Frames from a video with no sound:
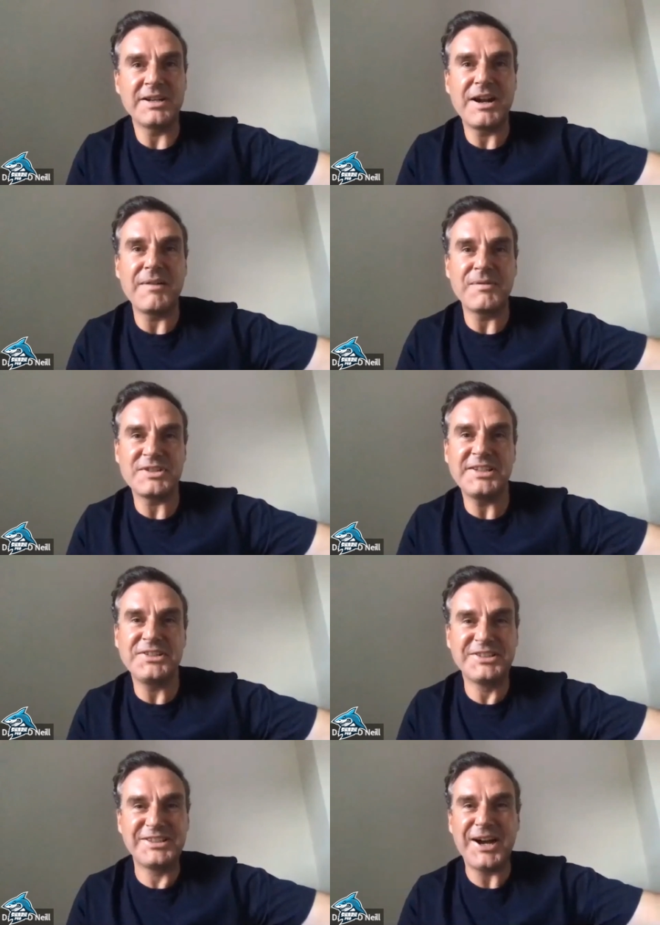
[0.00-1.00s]
Conversation
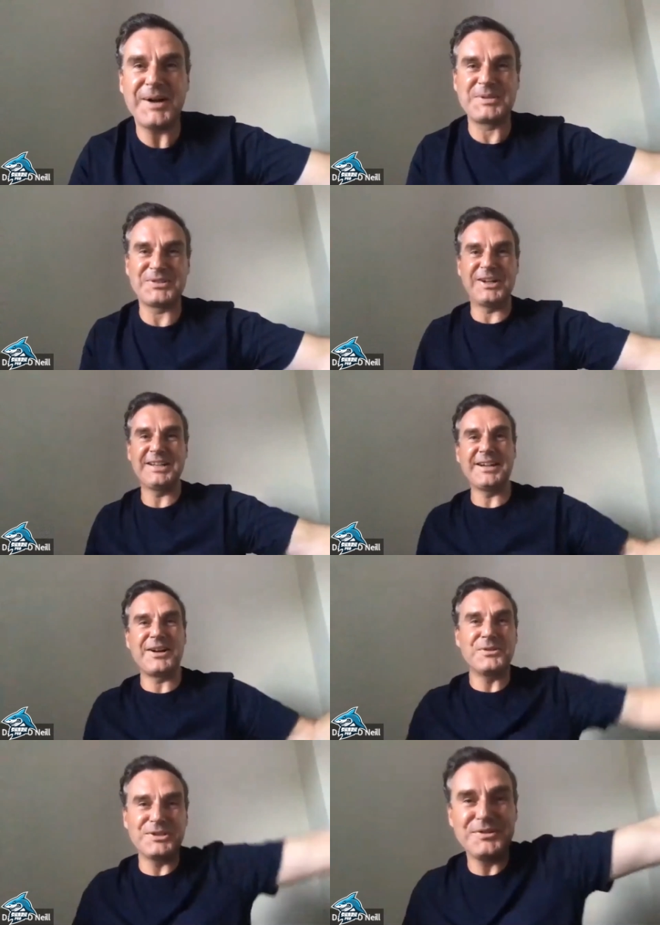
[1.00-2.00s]
stops. Right now,
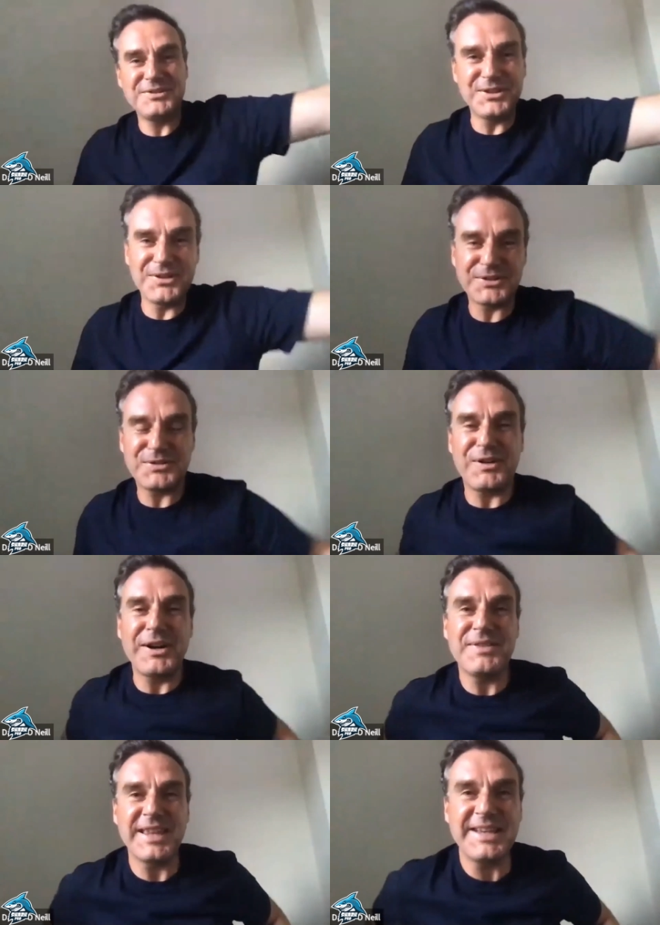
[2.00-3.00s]
go do do those
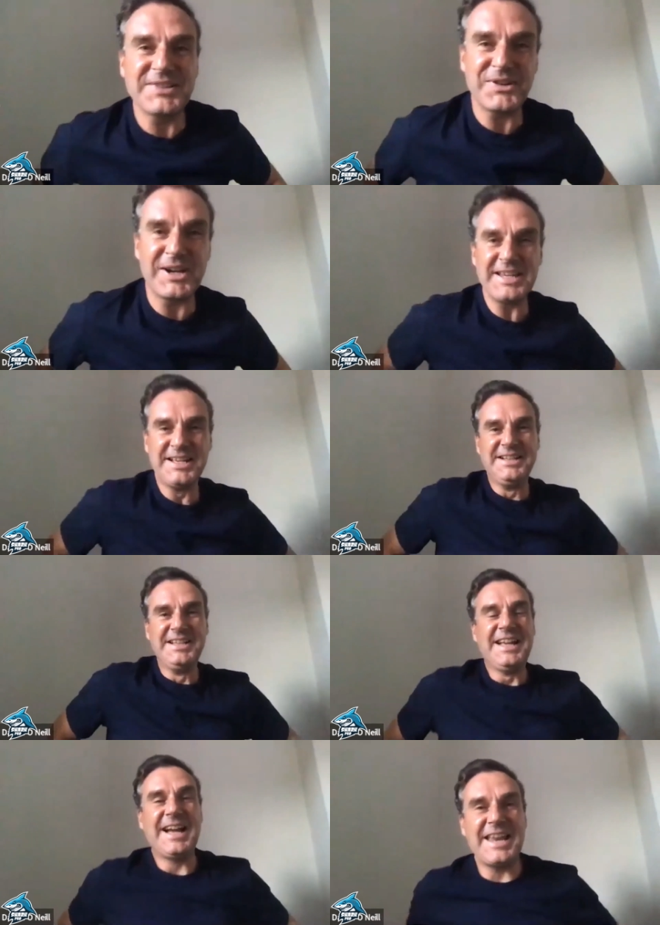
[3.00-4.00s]
five things. Right,
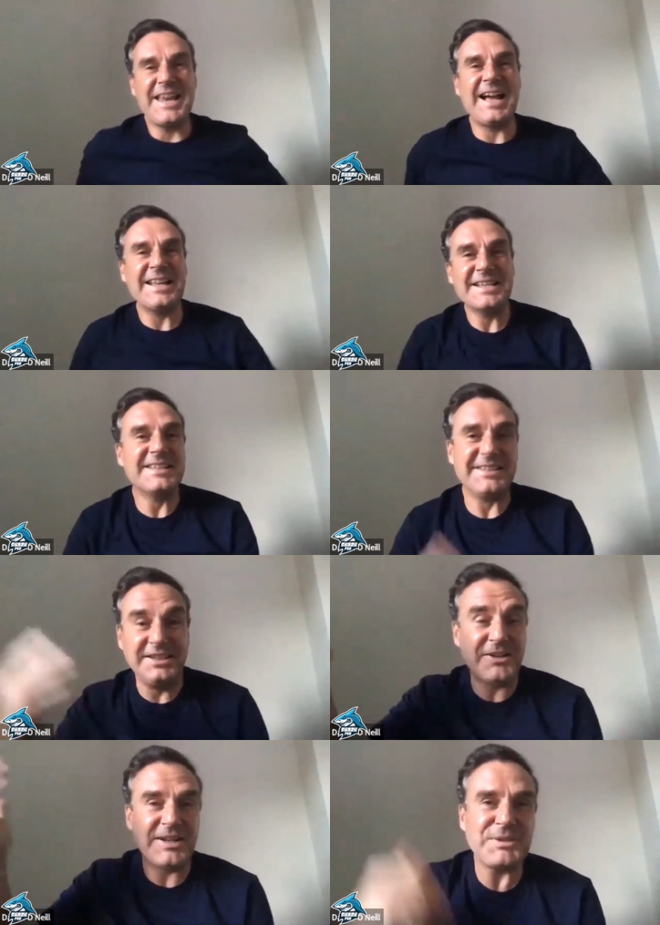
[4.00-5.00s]
and and
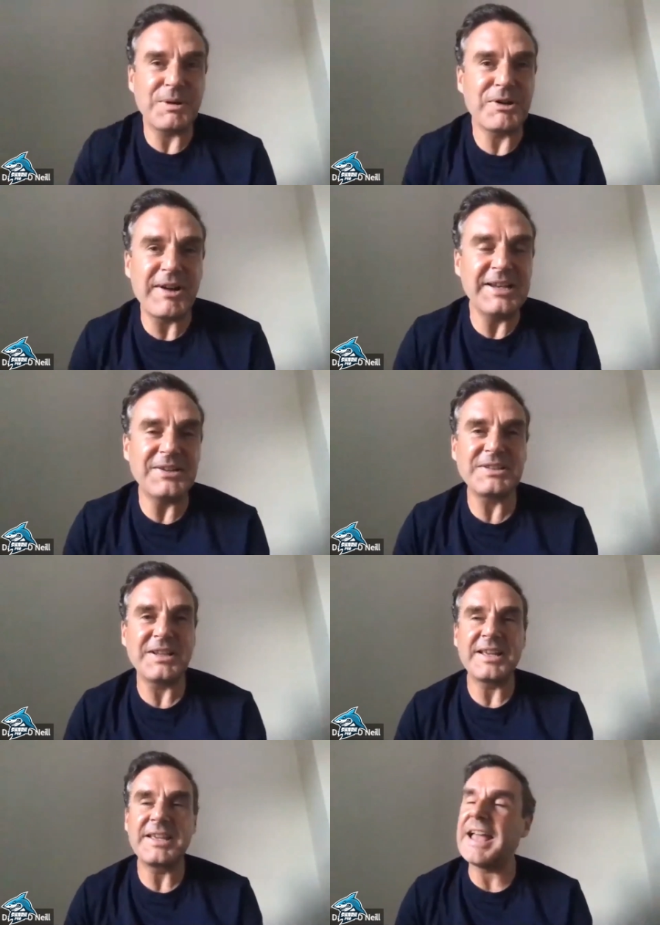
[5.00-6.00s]
you know that's what great looks
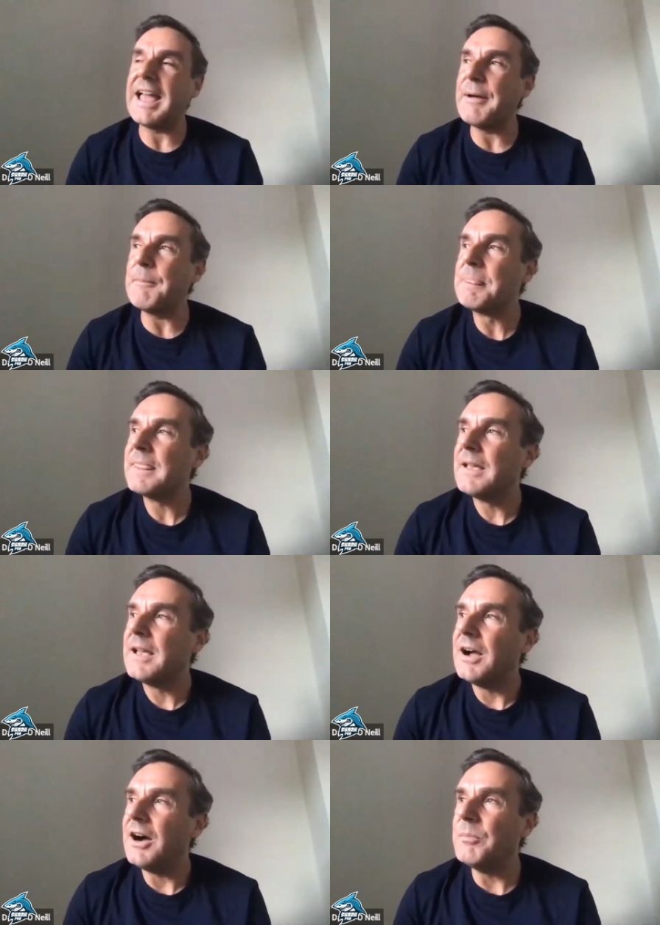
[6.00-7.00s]
like. Um,
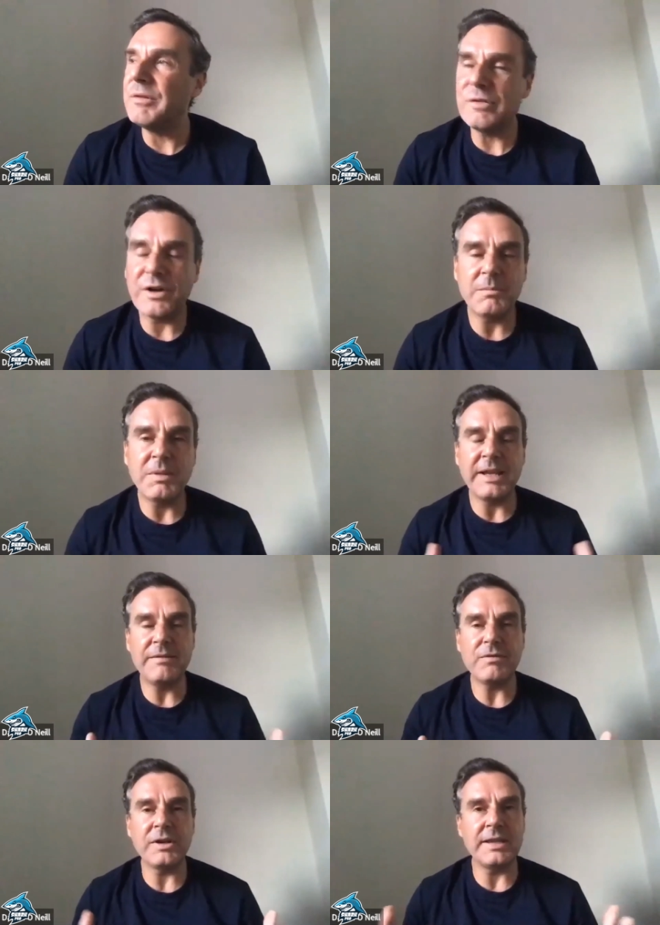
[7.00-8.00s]
I'm a firm
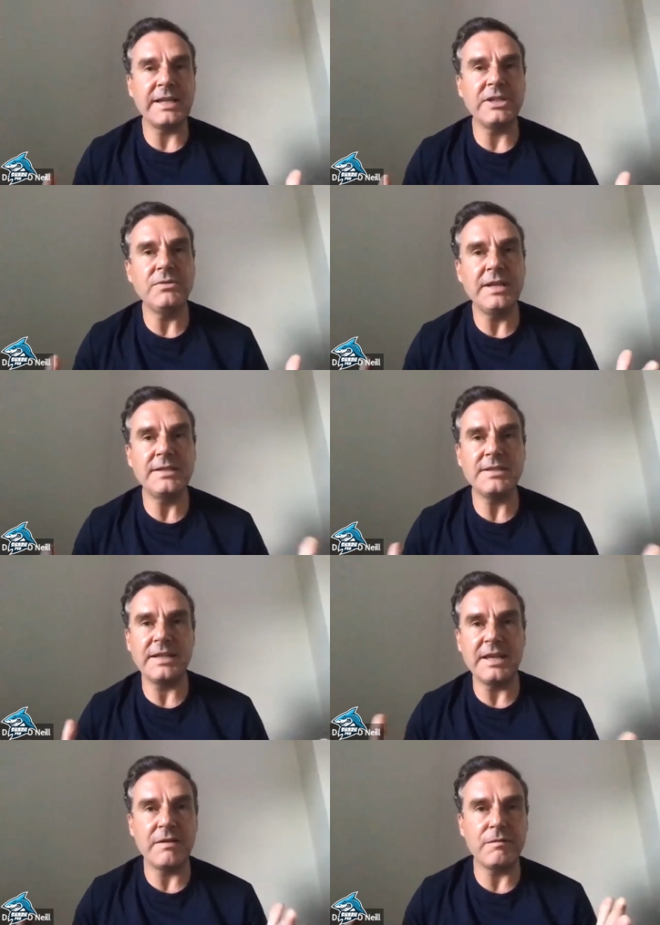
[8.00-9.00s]
believer in that you need to
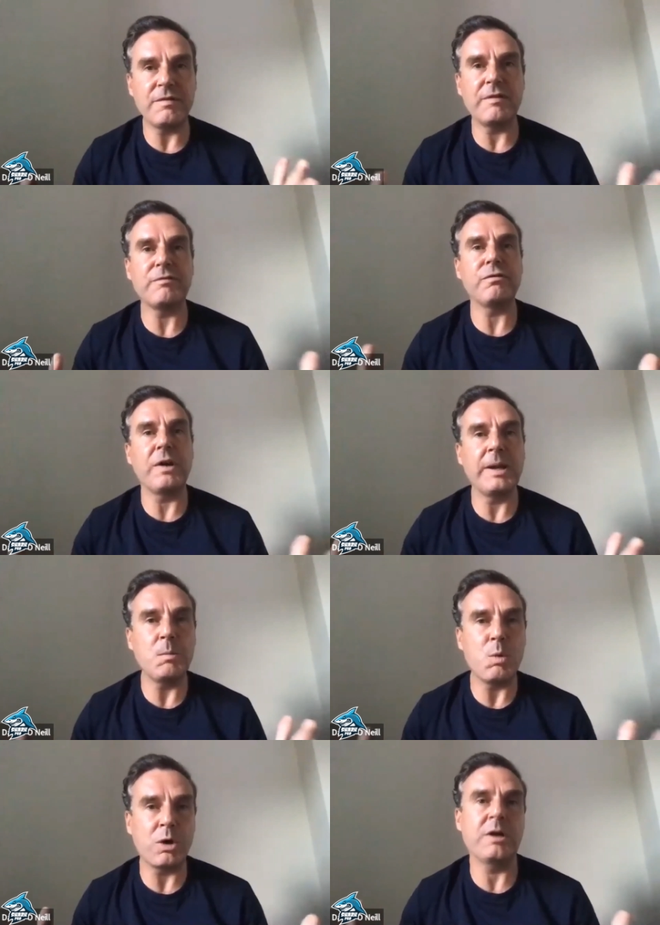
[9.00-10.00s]
give a
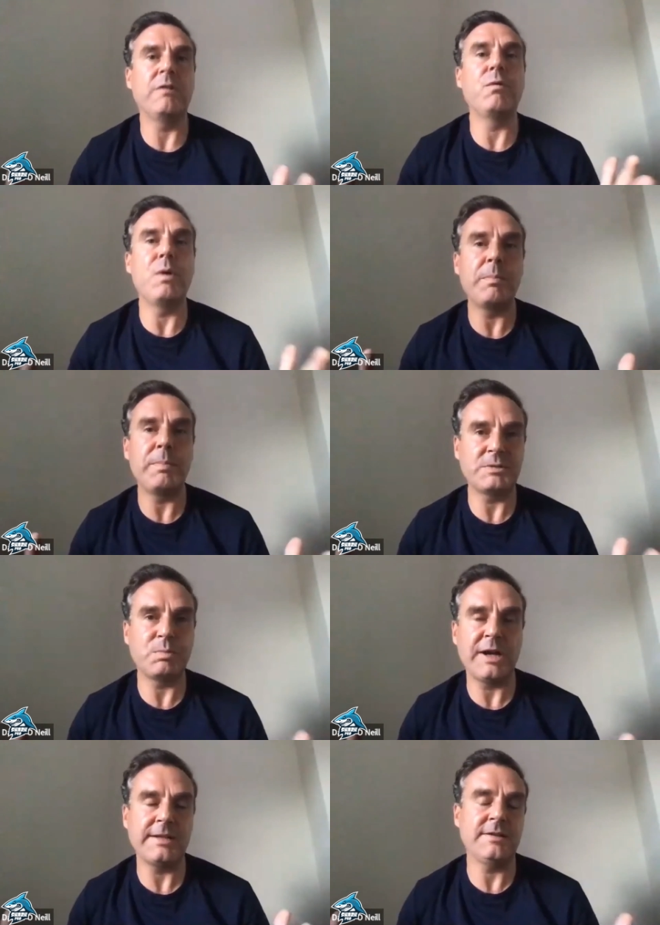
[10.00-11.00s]
framework of what best
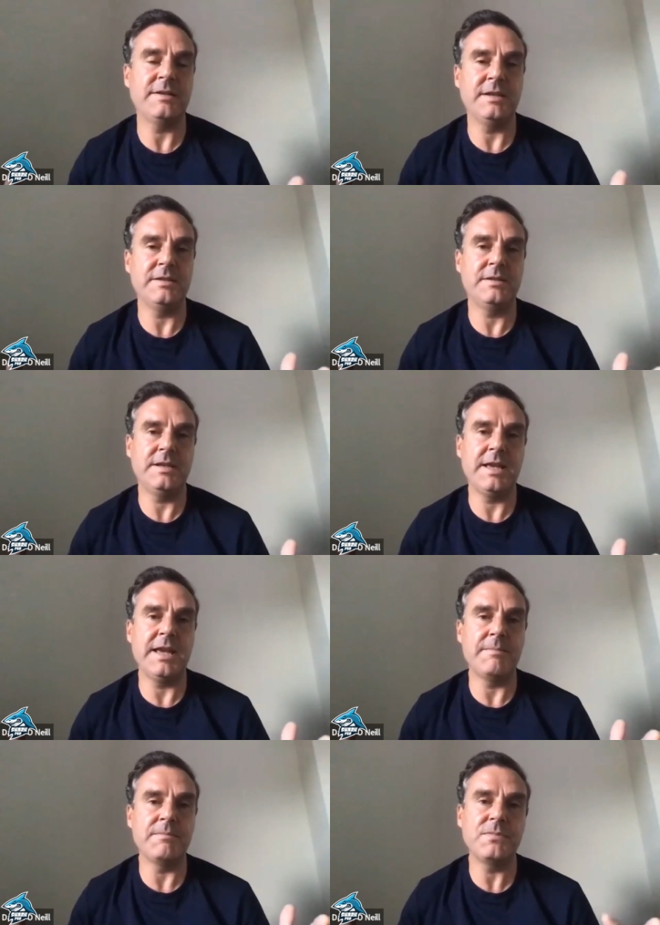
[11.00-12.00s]
practice is.
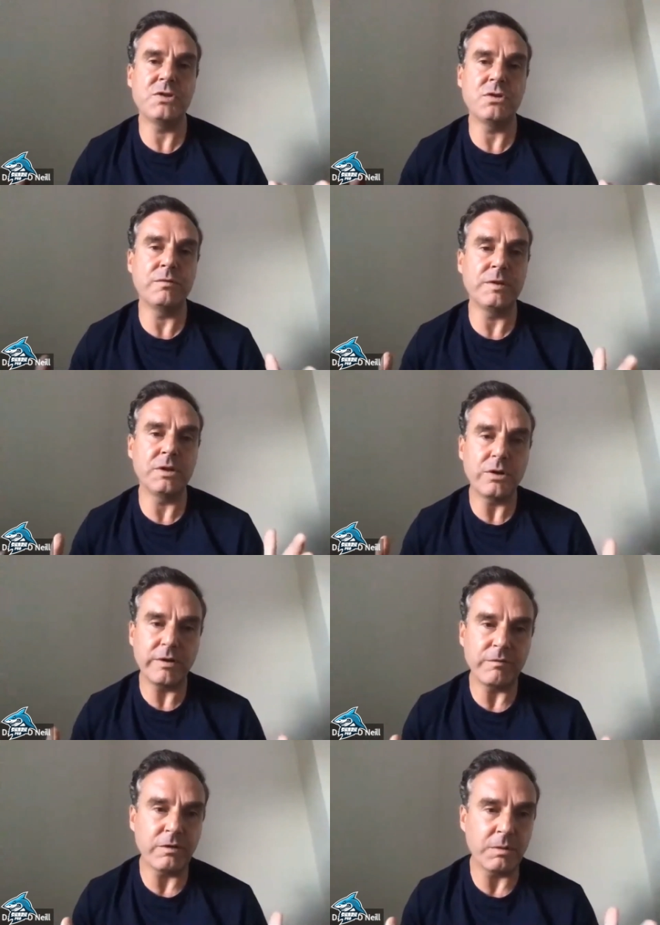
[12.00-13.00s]
Um, so if you're
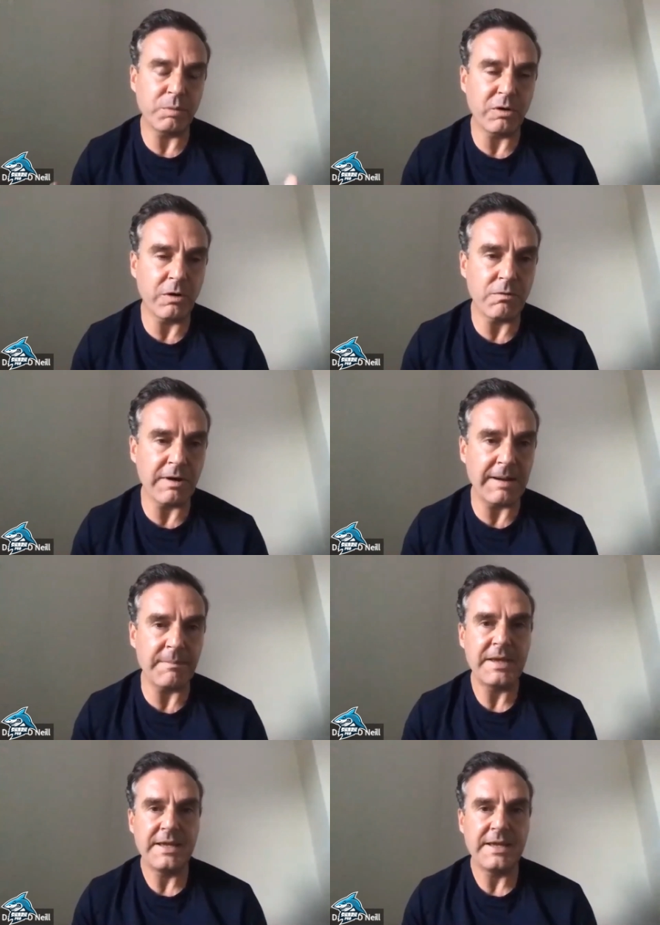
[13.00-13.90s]
looking for a program